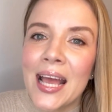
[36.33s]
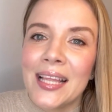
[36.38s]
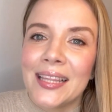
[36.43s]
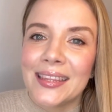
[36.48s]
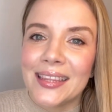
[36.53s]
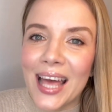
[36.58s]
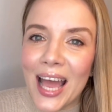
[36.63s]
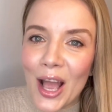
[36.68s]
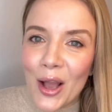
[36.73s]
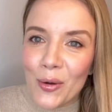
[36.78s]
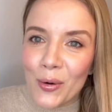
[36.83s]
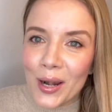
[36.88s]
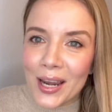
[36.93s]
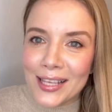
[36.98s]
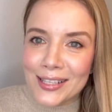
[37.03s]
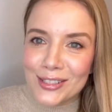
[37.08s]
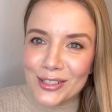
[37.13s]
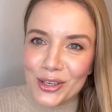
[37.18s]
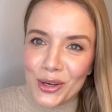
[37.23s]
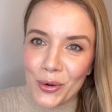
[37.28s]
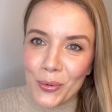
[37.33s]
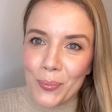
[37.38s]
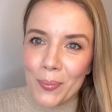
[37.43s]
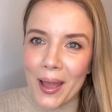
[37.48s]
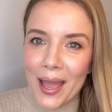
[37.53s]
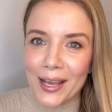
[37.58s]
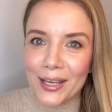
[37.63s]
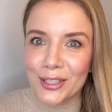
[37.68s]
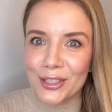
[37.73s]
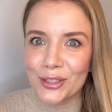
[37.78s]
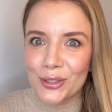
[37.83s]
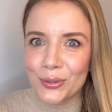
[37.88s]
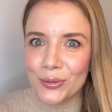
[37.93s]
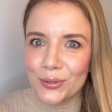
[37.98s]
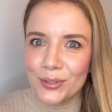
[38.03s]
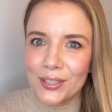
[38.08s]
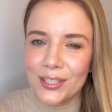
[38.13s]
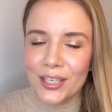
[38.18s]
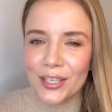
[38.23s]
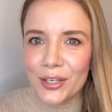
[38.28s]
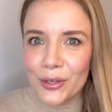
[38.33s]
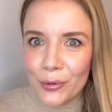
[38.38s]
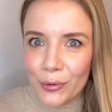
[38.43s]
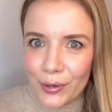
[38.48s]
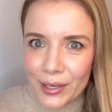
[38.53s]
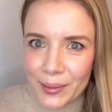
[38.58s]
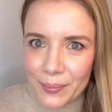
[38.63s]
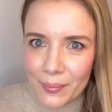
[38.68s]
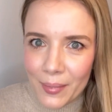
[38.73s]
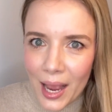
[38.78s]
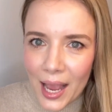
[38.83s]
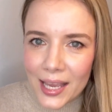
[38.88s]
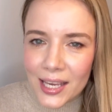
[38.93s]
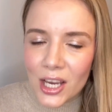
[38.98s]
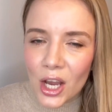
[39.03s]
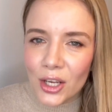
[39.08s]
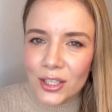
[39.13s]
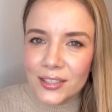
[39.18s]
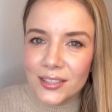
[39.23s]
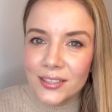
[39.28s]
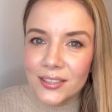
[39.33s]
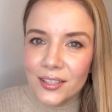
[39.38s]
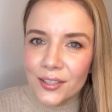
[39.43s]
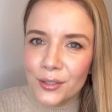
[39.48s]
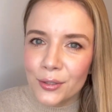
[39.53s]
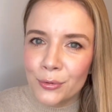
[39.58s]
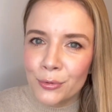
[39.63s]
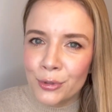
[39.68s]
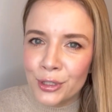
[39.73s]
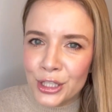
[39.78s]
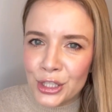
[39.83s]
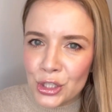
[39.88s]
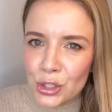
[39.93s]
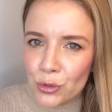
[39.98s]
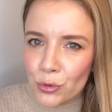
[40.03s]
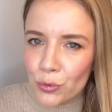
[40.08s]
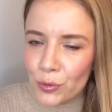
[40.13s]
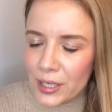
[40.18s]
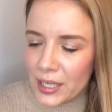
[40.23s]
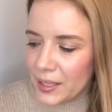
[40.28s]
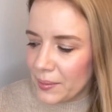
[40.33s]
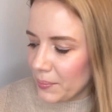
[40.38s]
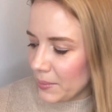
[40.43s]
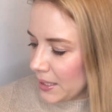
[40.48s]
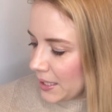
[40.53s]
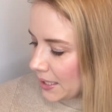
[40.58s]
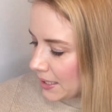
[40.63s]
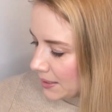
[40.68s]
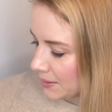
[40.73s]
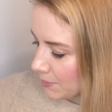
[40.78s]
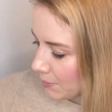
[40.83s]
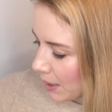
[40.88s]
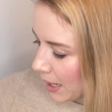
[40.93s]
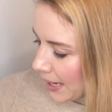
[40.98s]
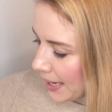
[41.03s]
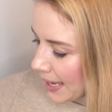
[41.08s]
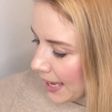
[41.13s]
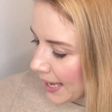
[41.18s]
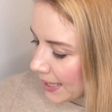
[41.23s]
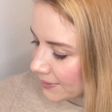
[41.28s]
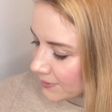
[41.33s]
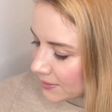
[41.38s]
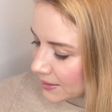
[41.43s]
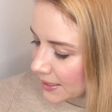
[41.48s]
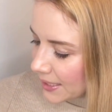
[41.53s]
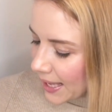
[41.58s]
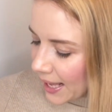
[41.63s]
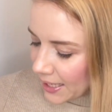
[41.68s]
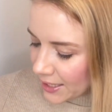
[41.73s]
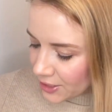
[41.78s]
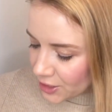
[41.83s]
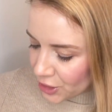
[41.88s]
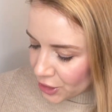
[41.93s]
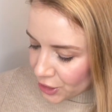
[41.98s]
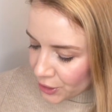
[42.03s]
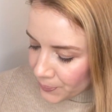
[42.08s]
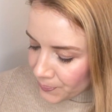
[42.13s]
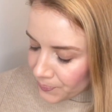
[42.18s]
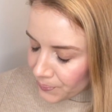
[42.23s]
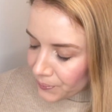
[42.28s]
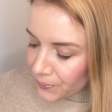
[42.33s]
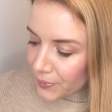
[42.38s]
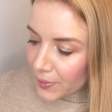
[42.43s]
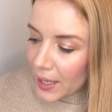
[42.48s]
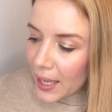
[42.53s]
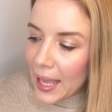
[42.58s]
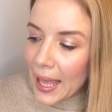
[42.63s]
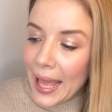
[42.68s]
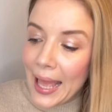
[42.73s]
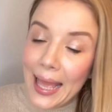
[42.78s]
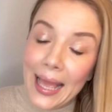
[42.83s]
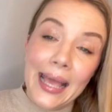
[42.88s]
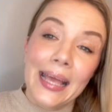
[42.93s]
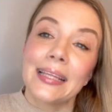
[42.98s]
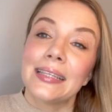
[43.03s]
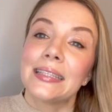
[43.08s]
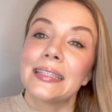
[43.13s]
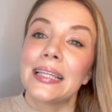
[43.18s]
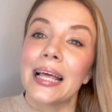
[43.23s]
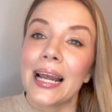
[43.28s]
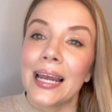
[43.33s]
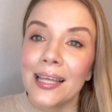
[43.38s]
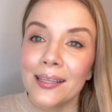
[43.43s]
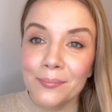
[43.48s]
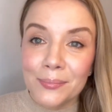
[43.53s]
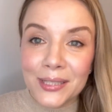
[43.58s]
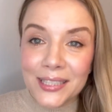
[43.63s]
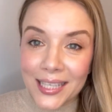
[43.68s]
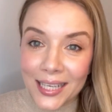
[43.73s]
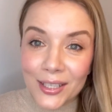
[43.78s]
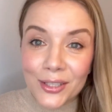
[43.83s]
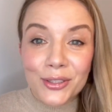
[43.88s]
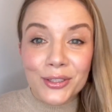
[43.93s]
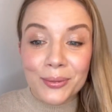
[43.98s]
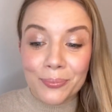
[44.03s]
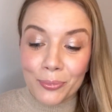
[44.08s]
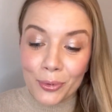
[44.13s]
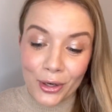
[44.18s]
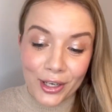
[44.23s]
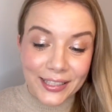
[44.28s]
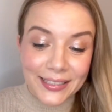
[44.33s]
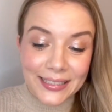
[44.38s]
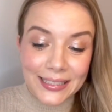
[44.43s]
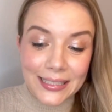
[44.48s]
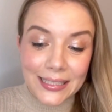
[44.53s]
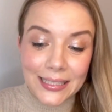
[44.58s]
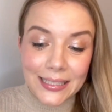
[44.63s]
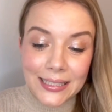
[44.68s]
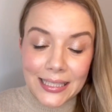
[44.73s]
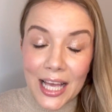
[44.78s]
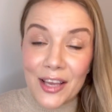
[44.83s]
Now let's go back to the cream. I got the rich cream in my advent calendar and let me tell you the prices.